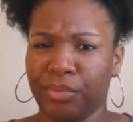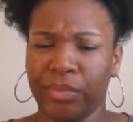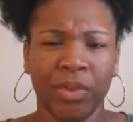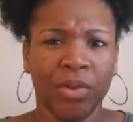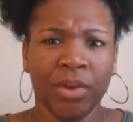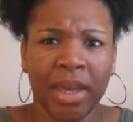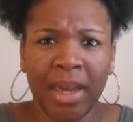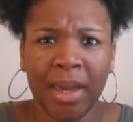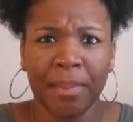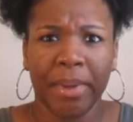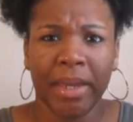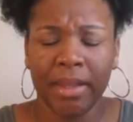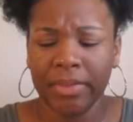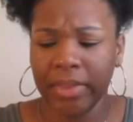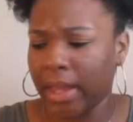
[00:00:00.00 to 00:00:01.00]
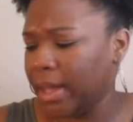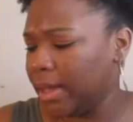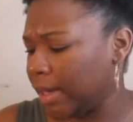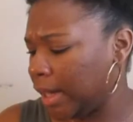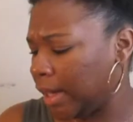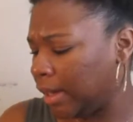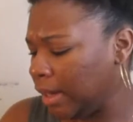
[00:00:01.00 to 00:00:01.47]
You can't beat that.
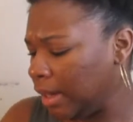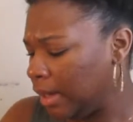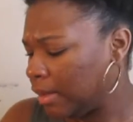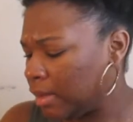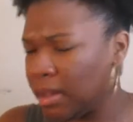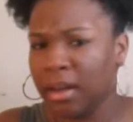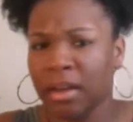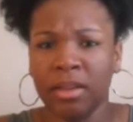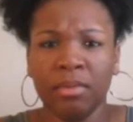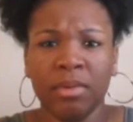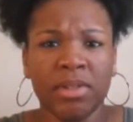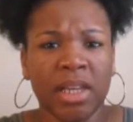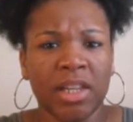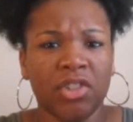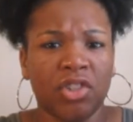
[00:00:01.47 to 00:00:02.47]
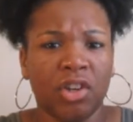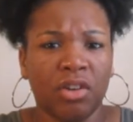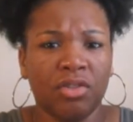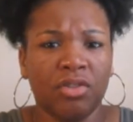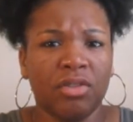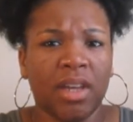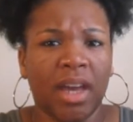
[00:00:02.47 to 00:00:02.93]
Like the other ones I
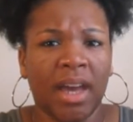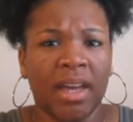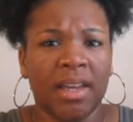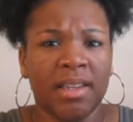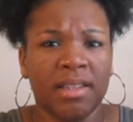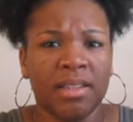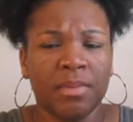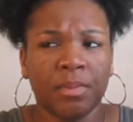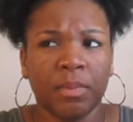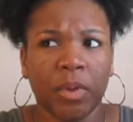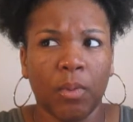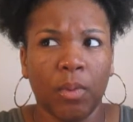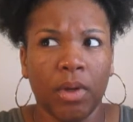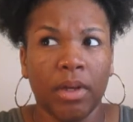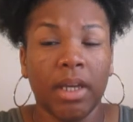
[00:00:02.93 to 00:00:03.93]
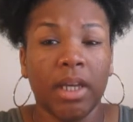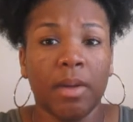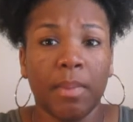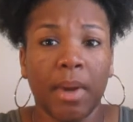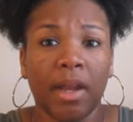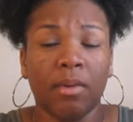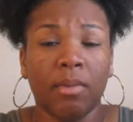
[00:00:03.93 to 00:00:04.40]
showed you guys, well,
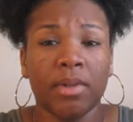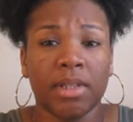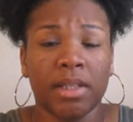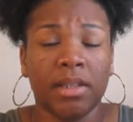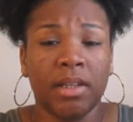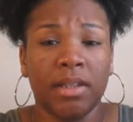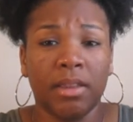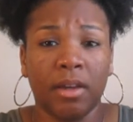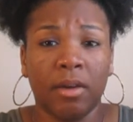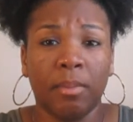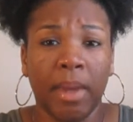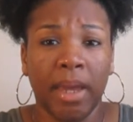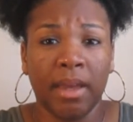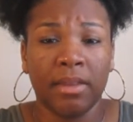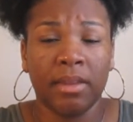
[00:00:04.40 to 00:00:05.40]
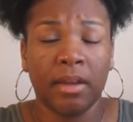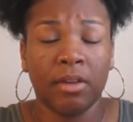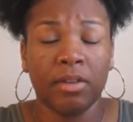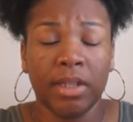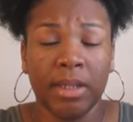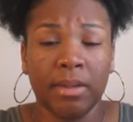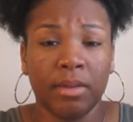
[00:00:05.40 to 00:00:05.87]
Eden Body Works, I think their
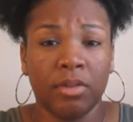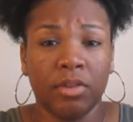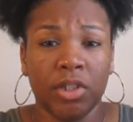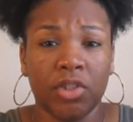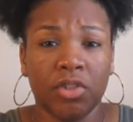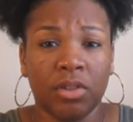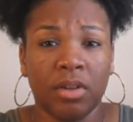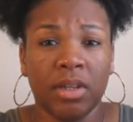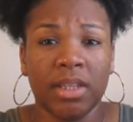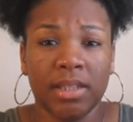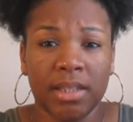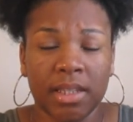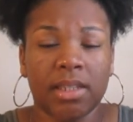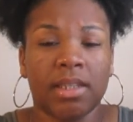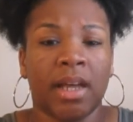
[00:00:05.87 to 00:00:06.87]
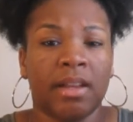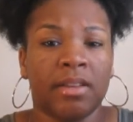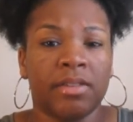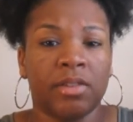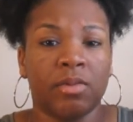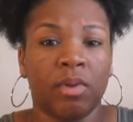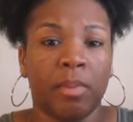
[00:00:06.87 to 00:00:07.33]
their deep conditioner is six
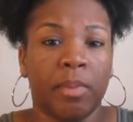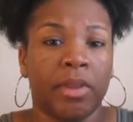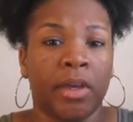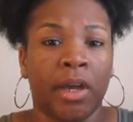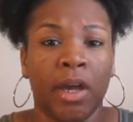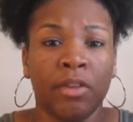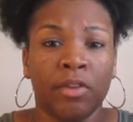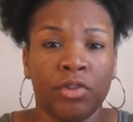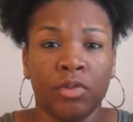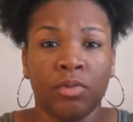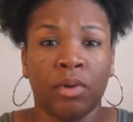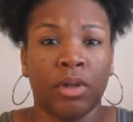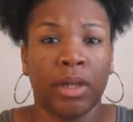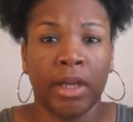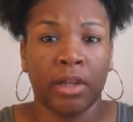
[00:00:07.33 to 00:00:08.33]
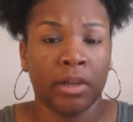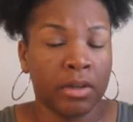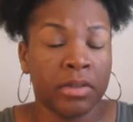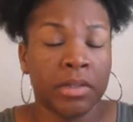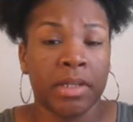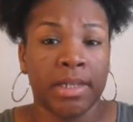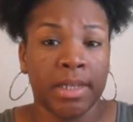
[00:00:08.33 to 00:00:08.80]
dollars as well, but the other two are like
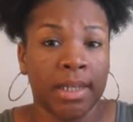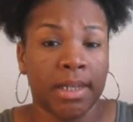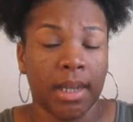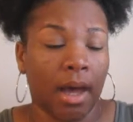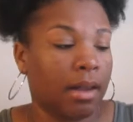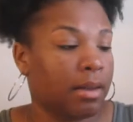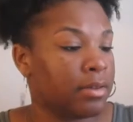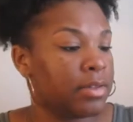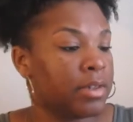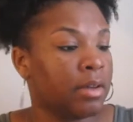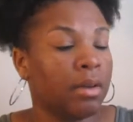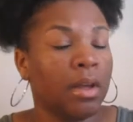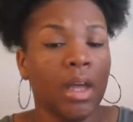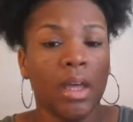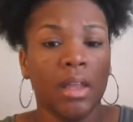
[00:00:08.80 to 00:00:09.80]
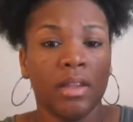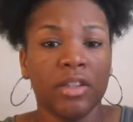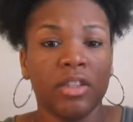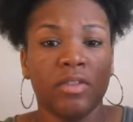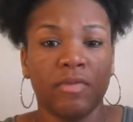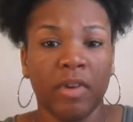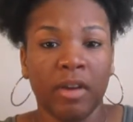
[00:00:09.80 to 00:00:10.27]
close to ten dollars. So
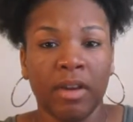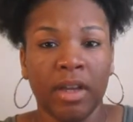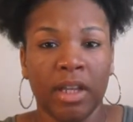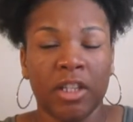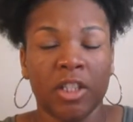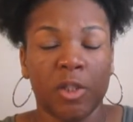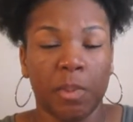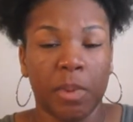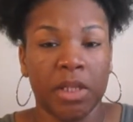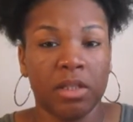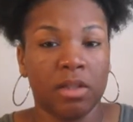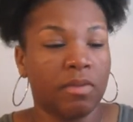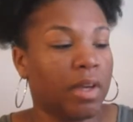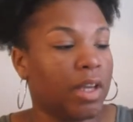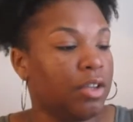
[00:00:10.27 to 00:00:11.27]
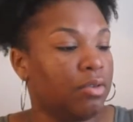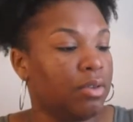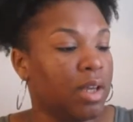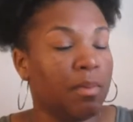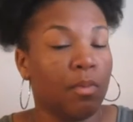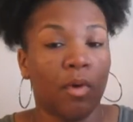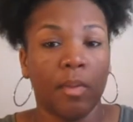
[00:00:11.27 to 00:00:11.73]
this is very inexpensive, and you
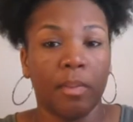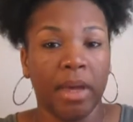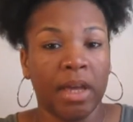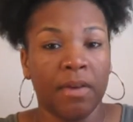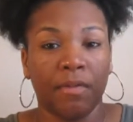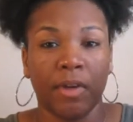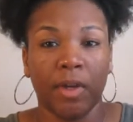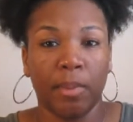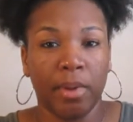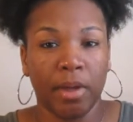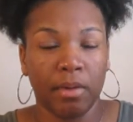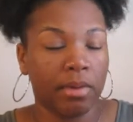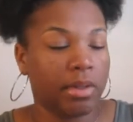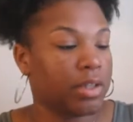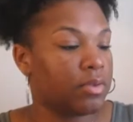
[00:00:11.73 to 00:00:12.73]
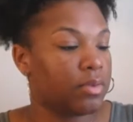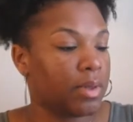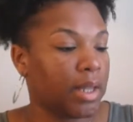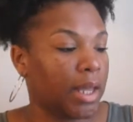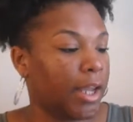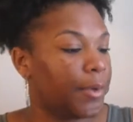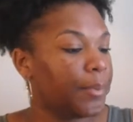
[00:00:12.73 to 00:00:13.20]
get more bang for your buck with this
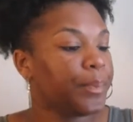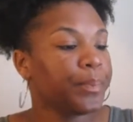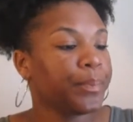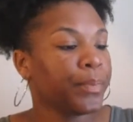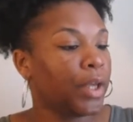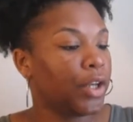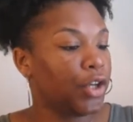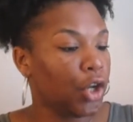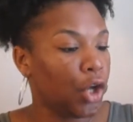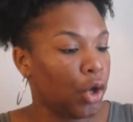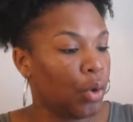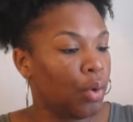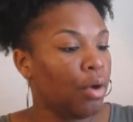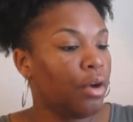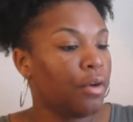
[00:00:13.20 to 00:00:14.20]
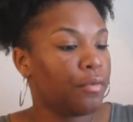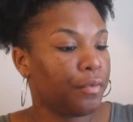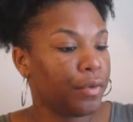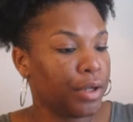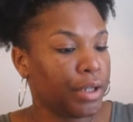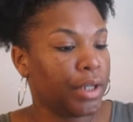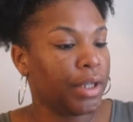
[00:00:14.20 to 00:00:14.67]
one. Like no
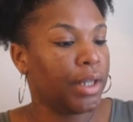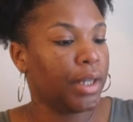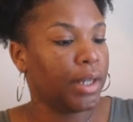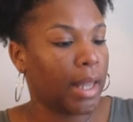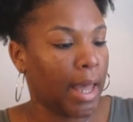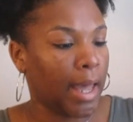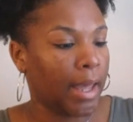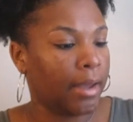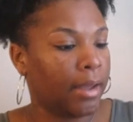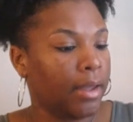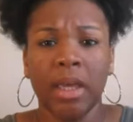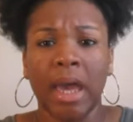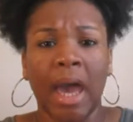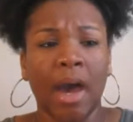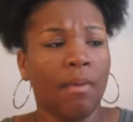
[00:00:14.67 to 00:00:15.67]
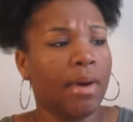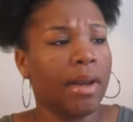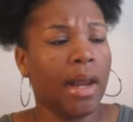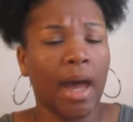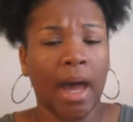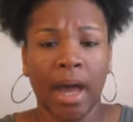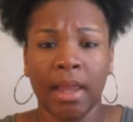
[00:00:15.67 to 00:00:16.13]
freaking lie. I would
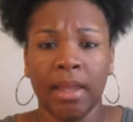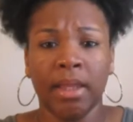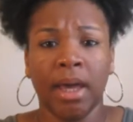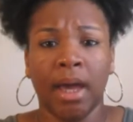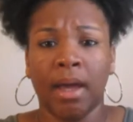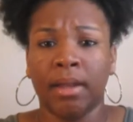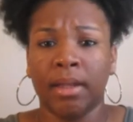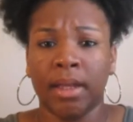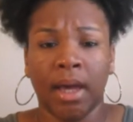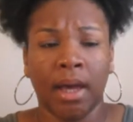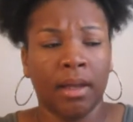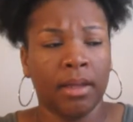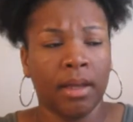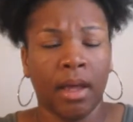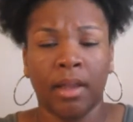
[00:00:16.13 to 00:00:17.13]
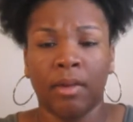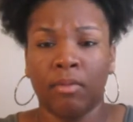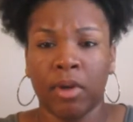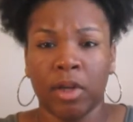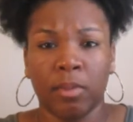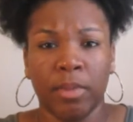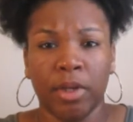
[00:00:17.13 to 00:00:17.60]
highly, highly, highly, highly
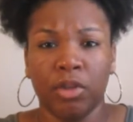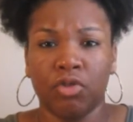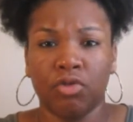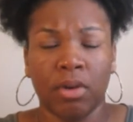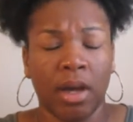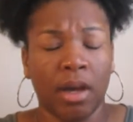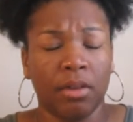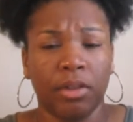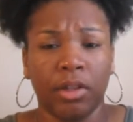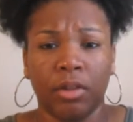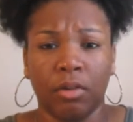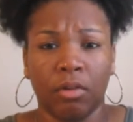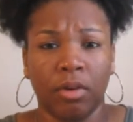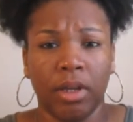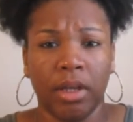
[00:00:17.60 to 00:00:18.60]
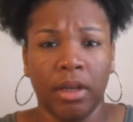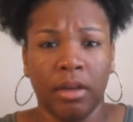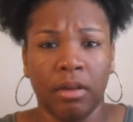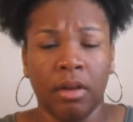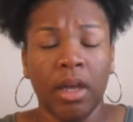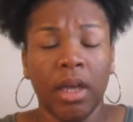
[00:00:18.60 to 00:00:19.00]
recommend you try out the L'Oreal